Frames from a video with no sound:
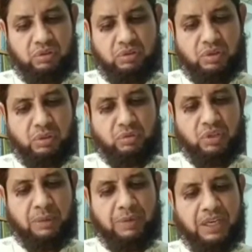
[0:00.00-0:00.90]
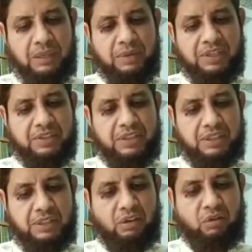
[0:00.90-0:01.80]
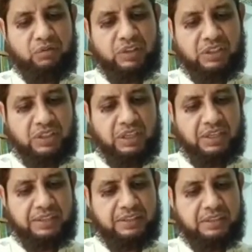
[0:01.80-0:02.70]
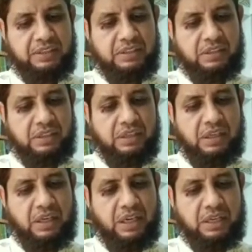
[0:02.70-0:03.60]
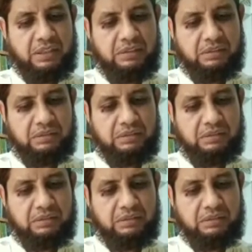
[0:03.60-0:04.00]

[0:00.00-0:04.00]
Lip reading: Due to the availability of internet and